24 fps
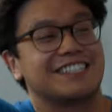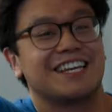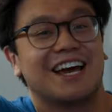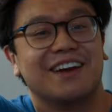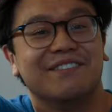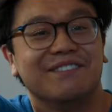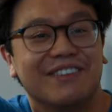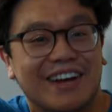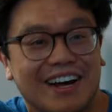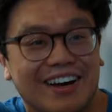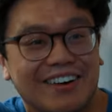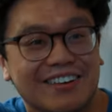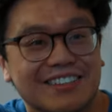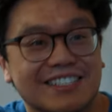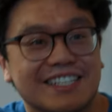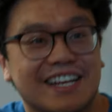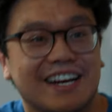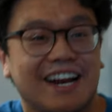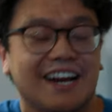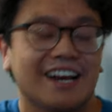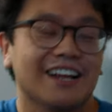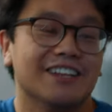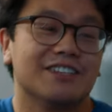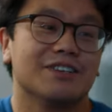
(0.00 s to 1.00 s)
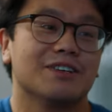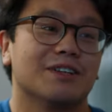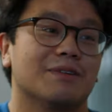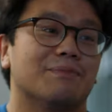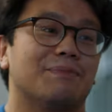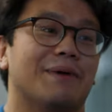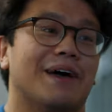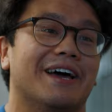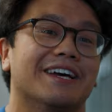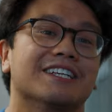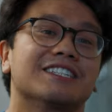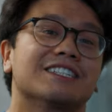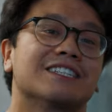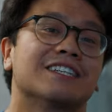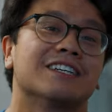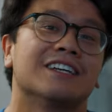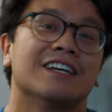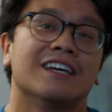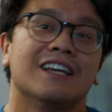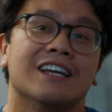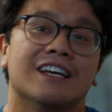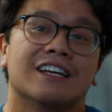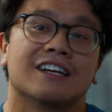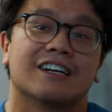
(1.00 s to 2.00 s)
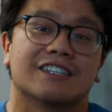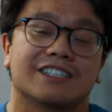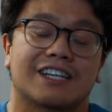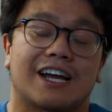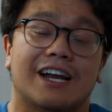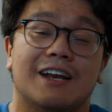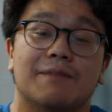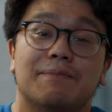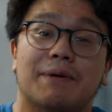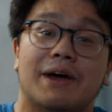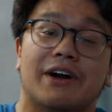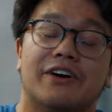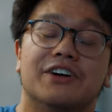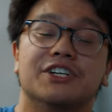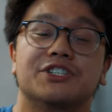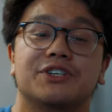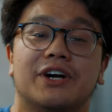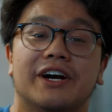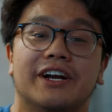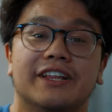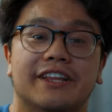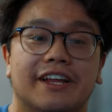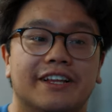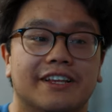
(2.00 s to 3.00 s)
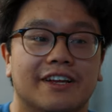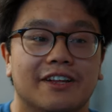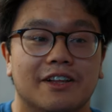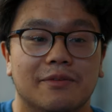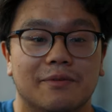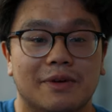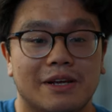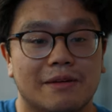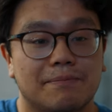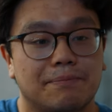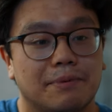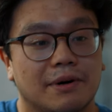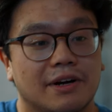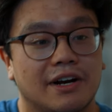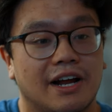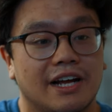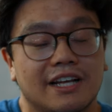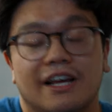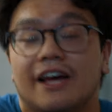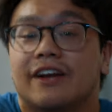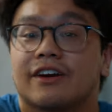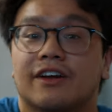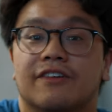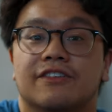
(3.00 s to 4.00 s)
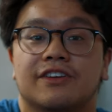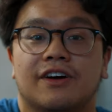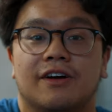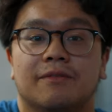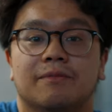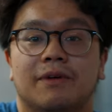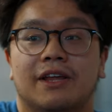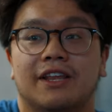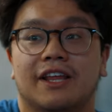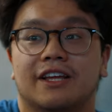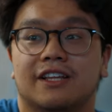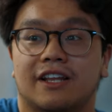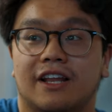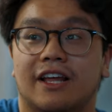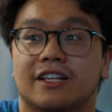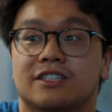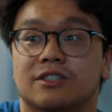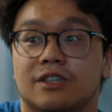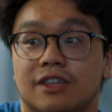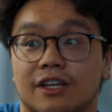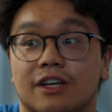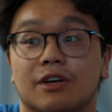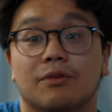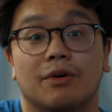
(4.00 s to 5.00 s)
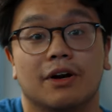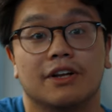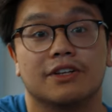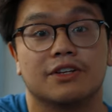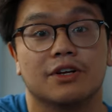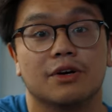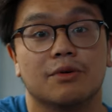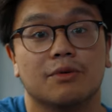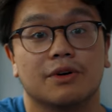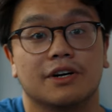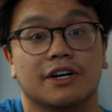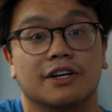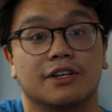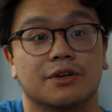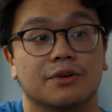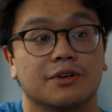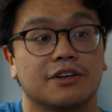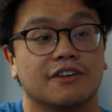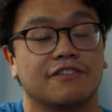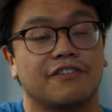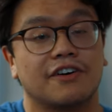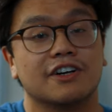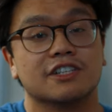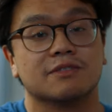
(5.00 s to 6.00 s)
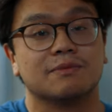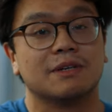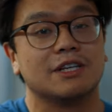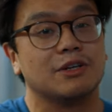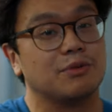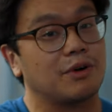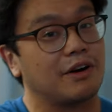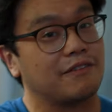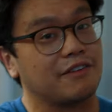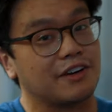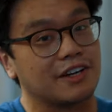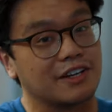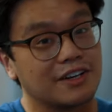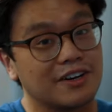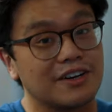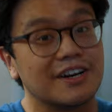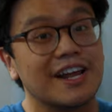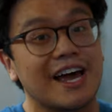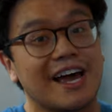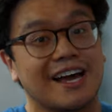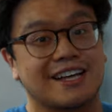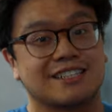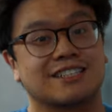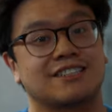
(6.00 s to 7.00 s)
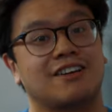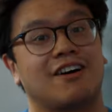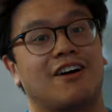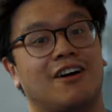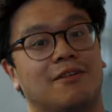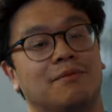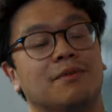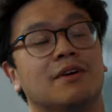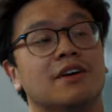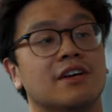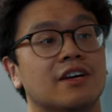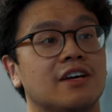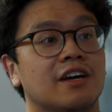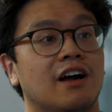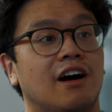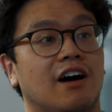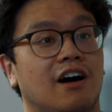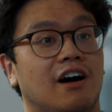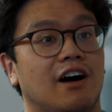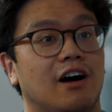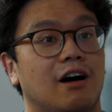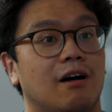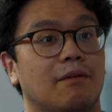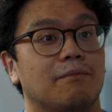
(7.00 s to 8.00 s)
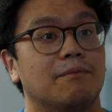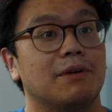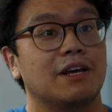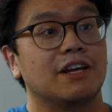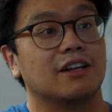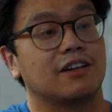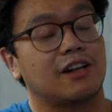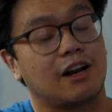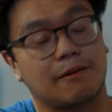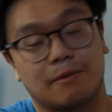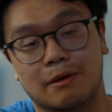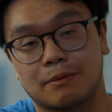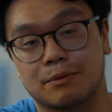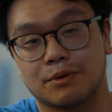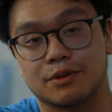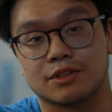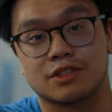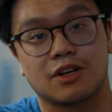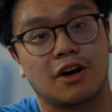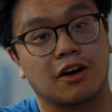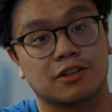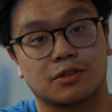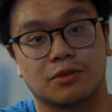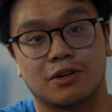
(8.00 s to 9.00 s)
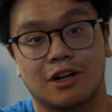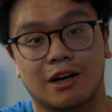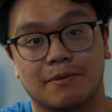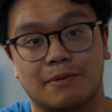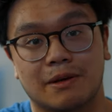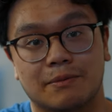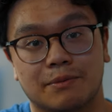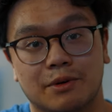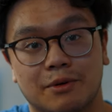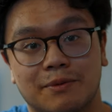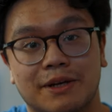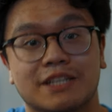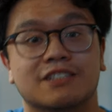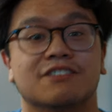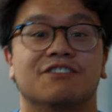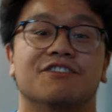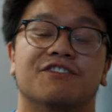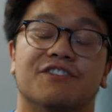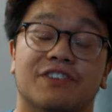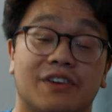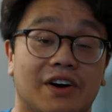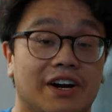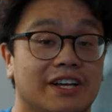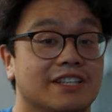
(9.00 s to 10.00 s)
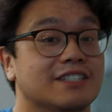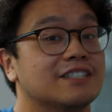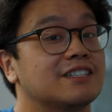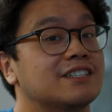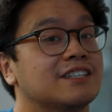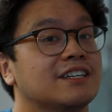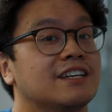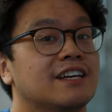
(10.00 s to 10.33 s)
10 pounds and I didn't do the best. I was like, I did better in training than I did in the meet, but I had a good time. And I, that's the thing you want to do when you're doing your first meet. You want to have a good ass time um, meet a lot of people, talk to a lot of people, make some friends.